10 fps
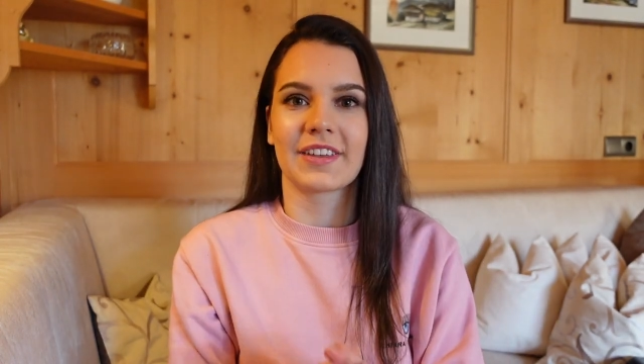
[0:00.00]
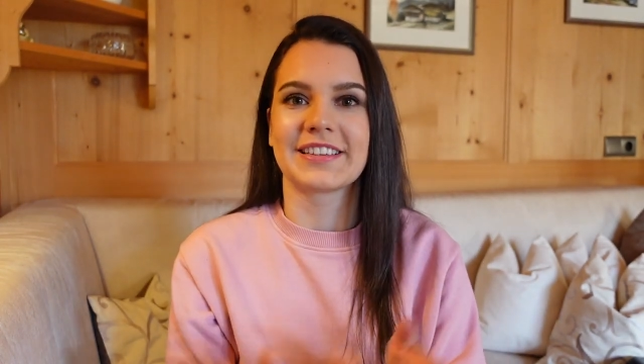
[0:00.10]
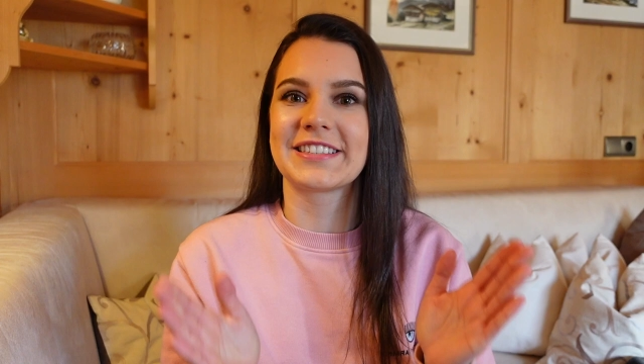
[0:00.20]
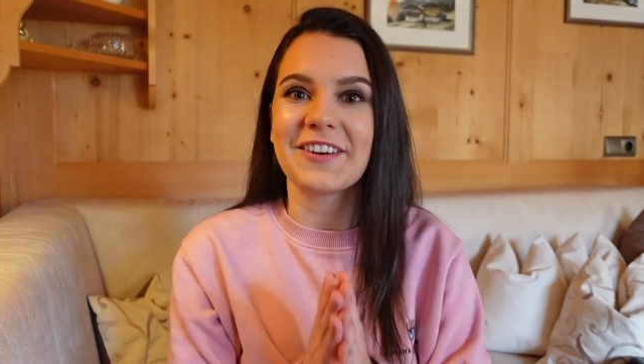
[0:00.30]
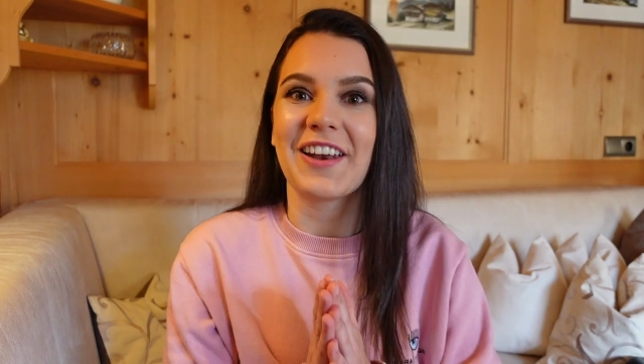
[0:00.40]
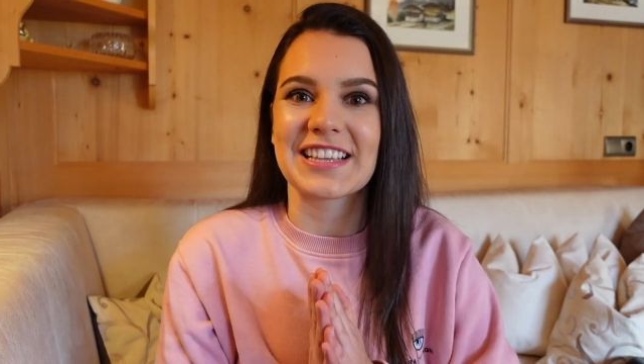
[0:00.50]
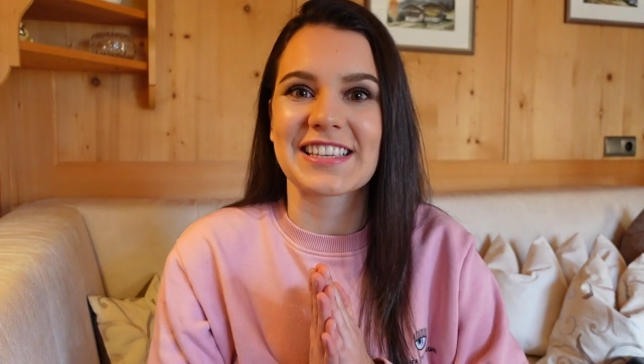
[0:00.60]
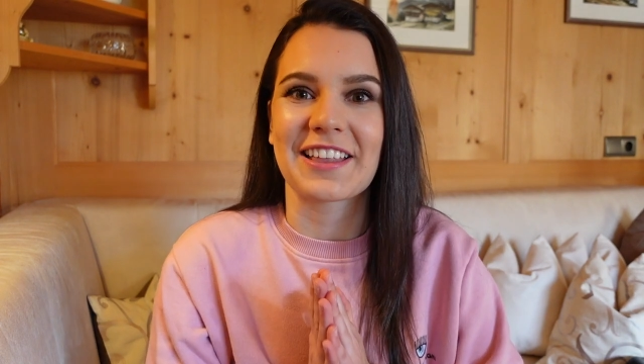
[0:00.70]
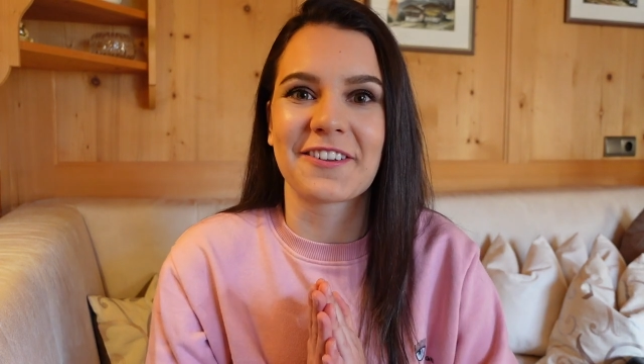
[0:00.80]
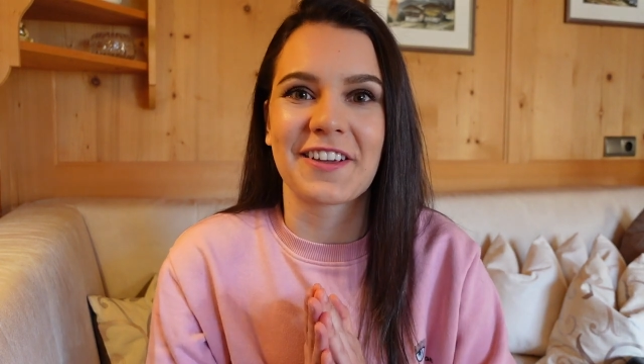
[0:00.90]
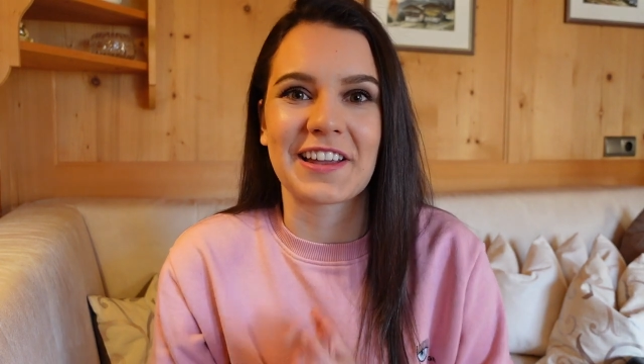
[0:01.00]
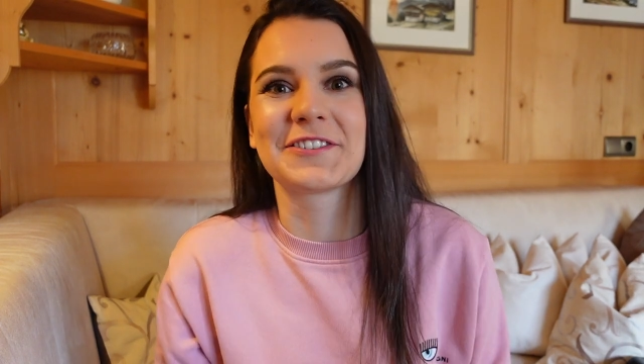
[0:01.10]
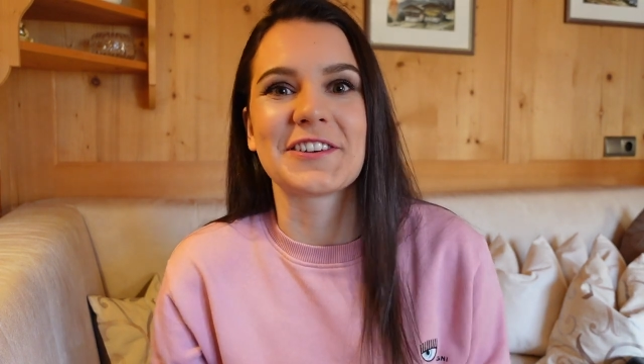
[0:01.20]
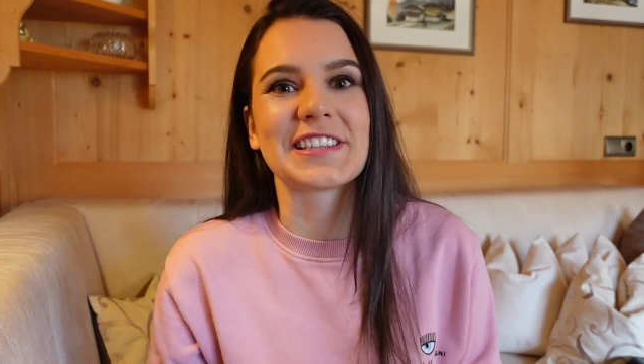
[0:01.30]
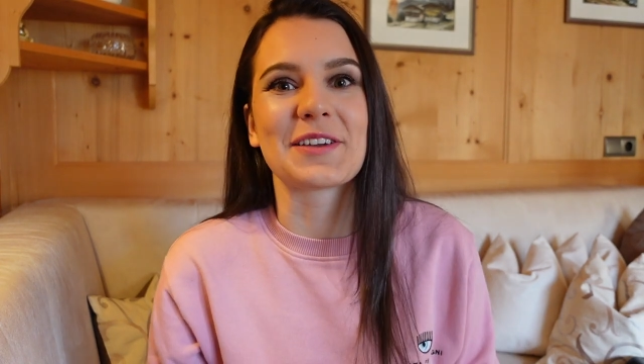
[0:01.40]
So let's get to the
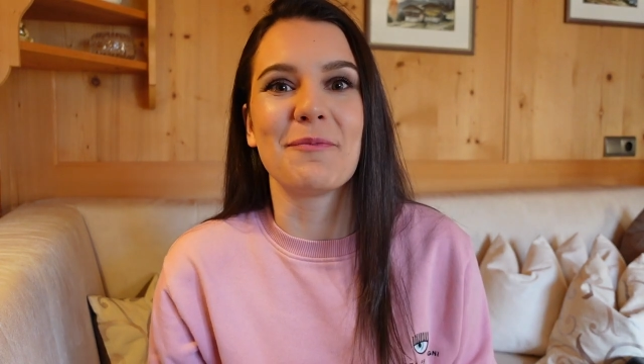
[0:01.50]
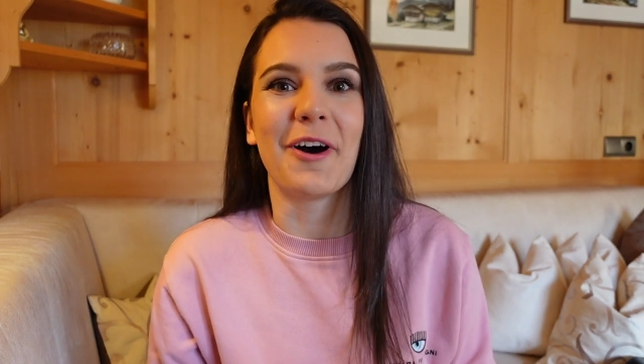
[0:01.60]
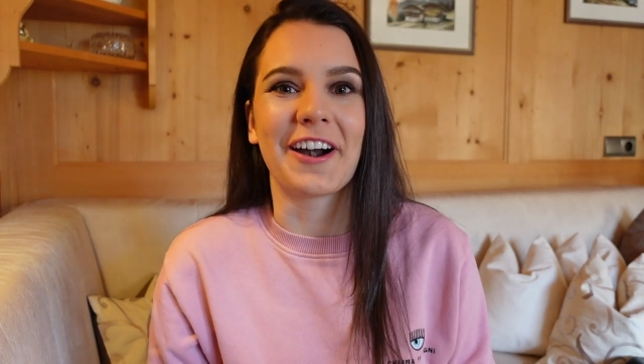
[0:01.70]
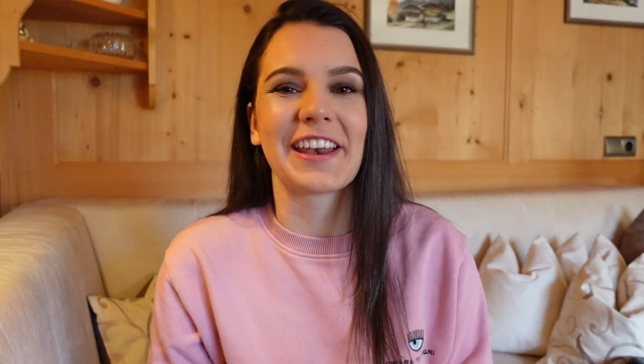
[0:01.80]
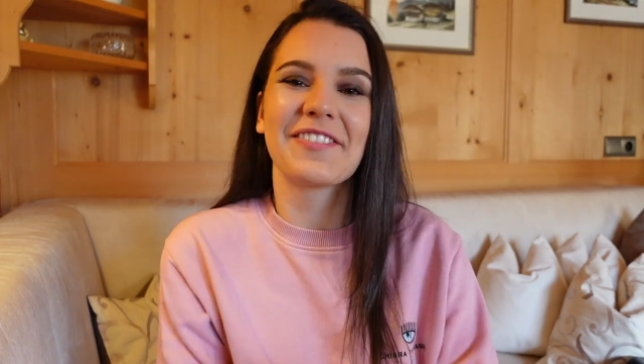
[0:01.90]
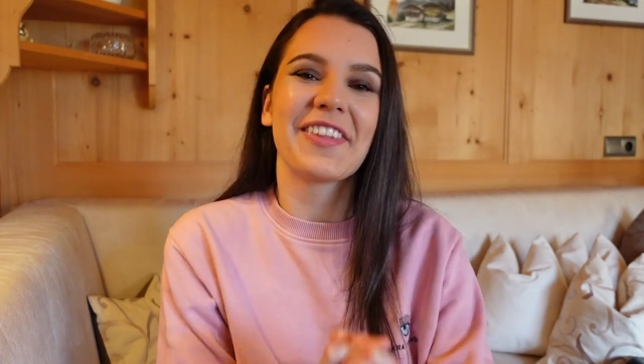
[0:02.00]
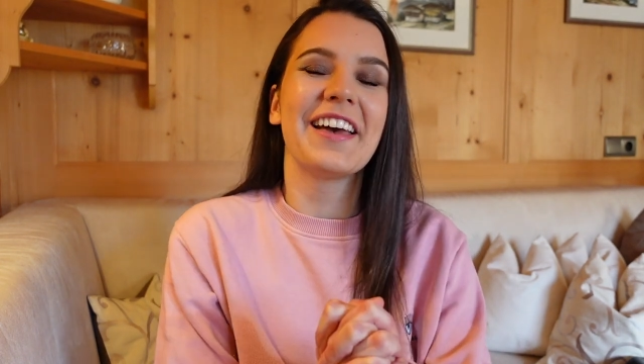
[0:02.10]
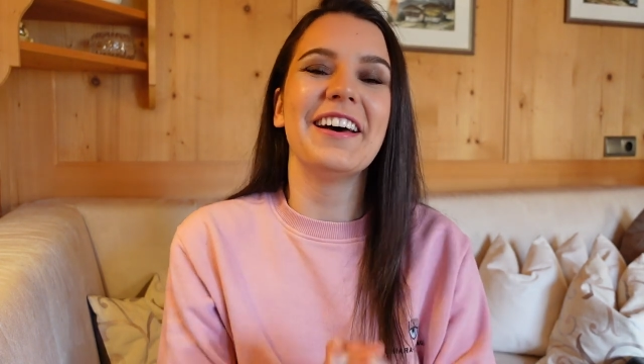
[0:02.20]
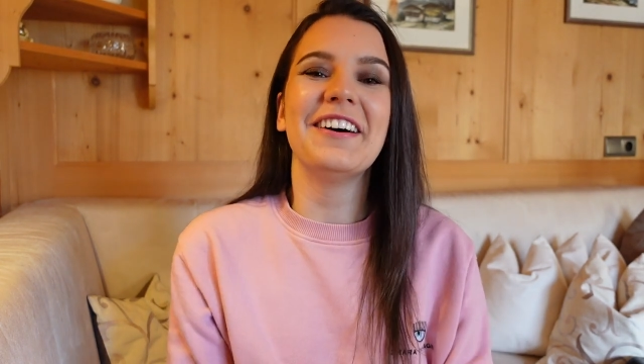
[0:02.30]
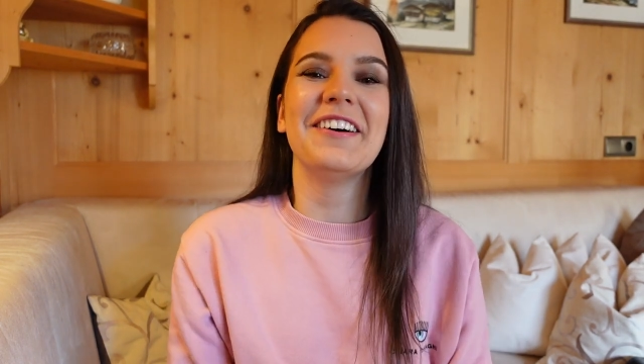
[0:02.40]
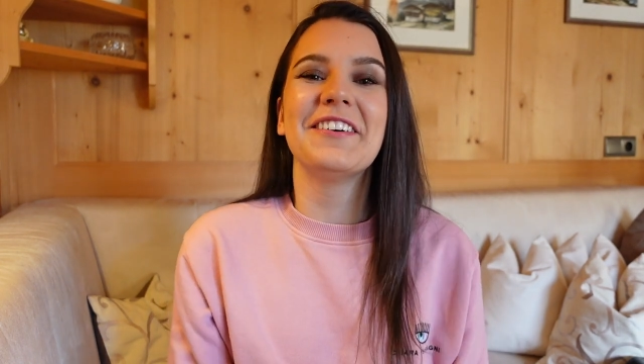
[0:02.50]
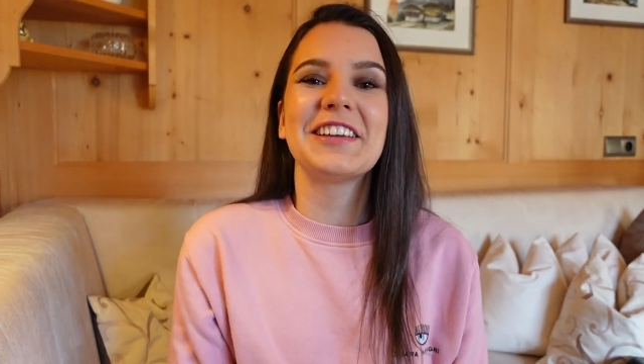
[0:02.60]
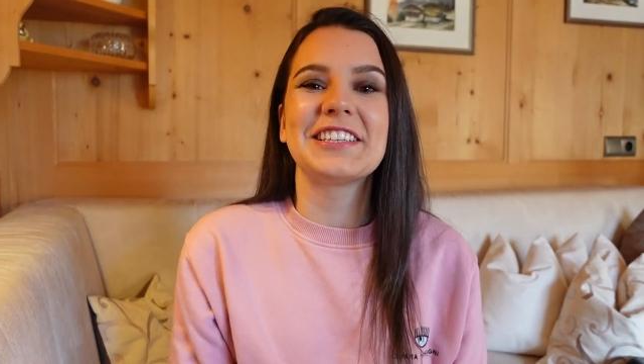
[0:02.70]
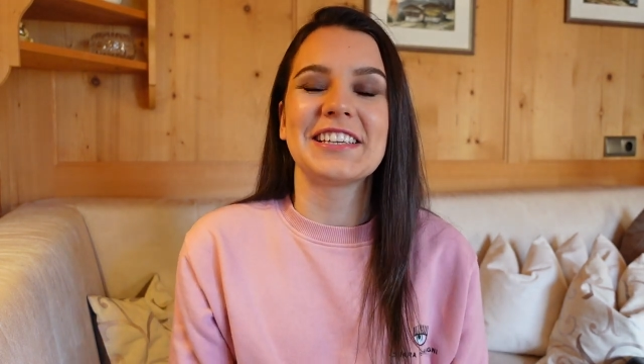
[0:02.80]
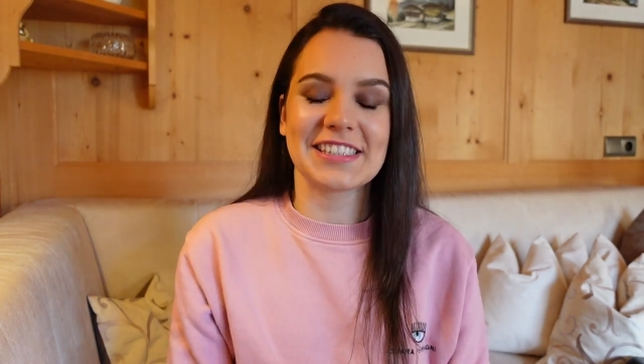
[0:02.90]
interesting part,
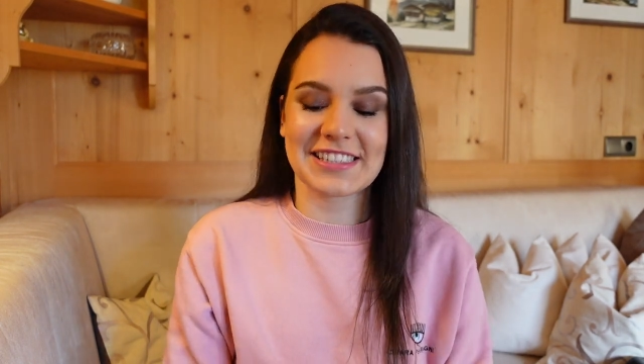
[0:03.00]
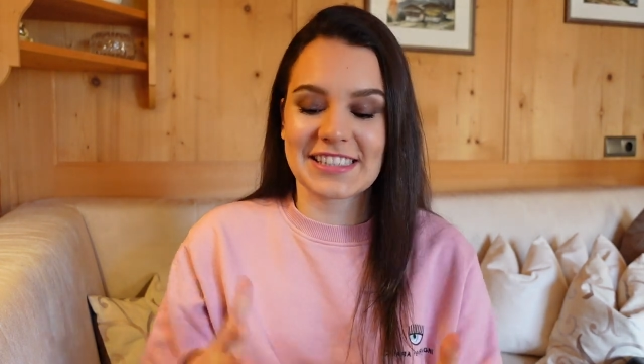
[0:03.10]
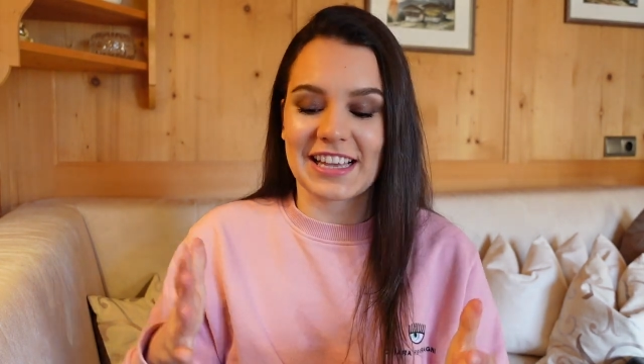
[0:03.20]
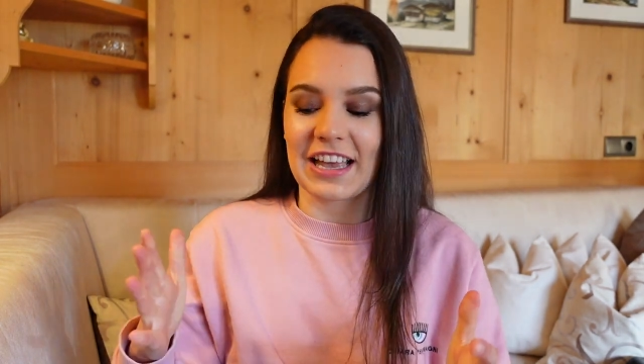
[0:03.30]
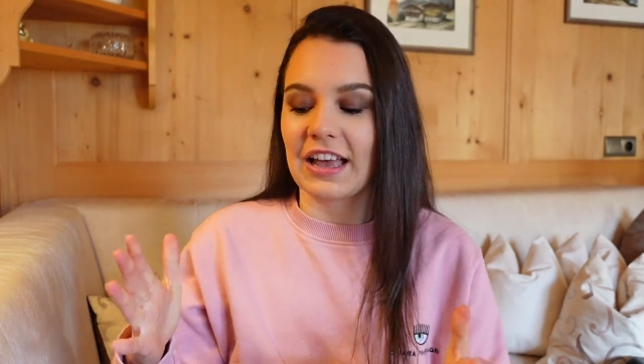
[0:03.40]
which is